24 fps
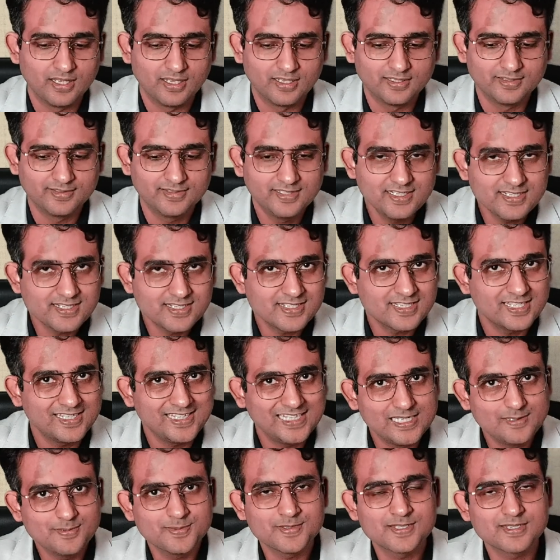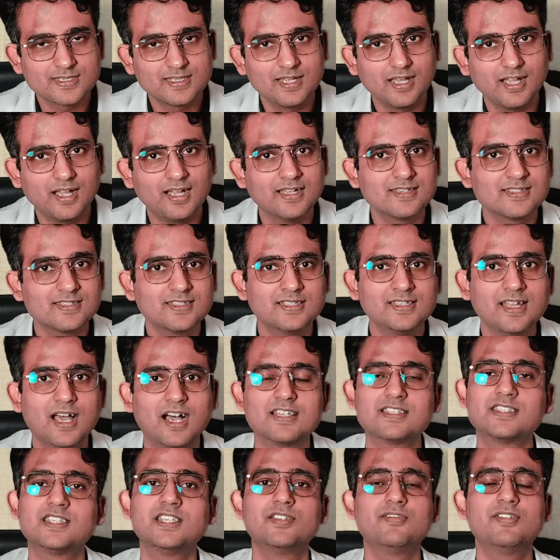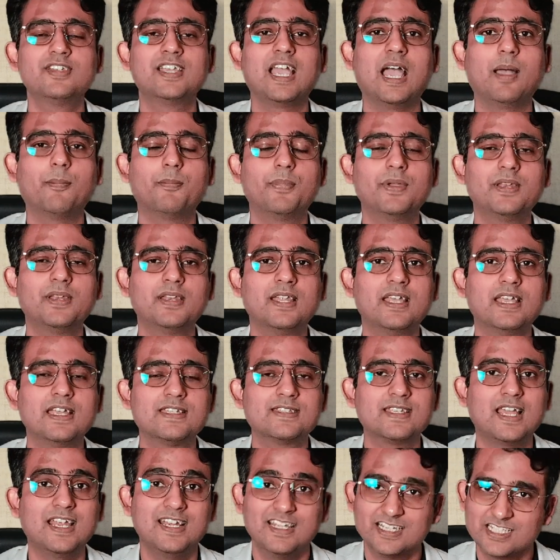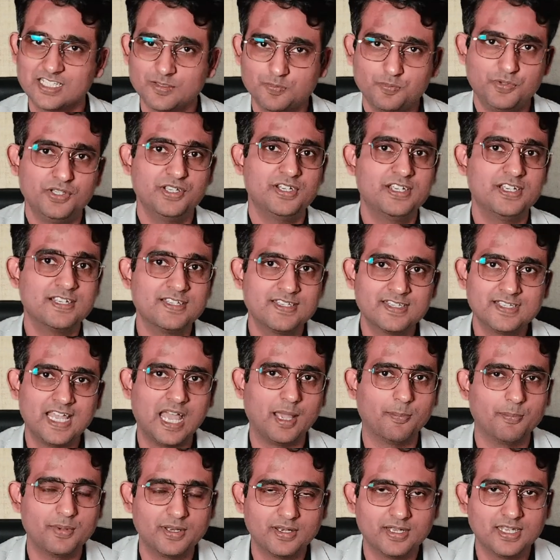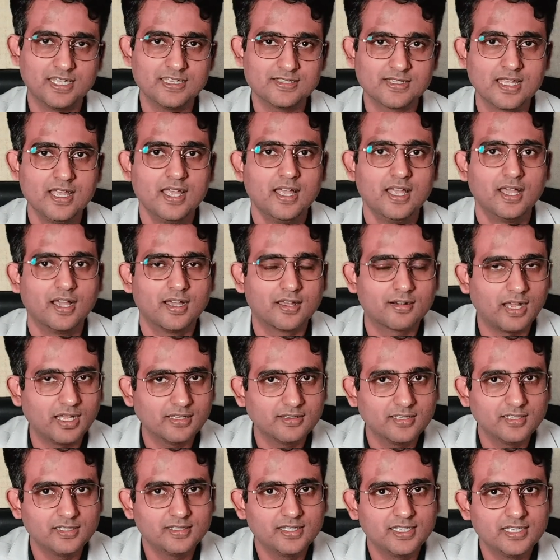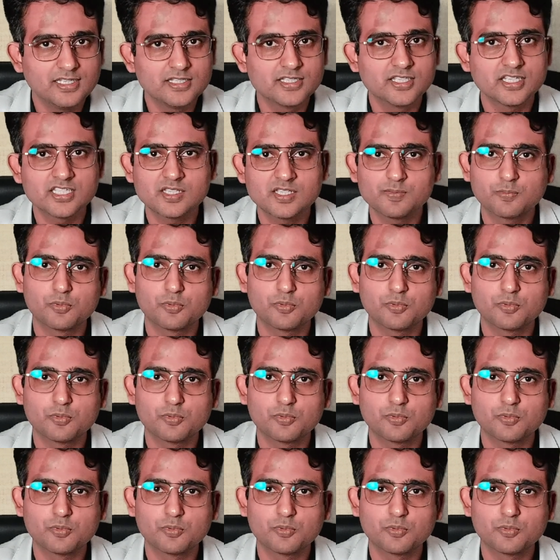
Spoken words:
This helps us in achieving happiness and experiencing happiness rather than just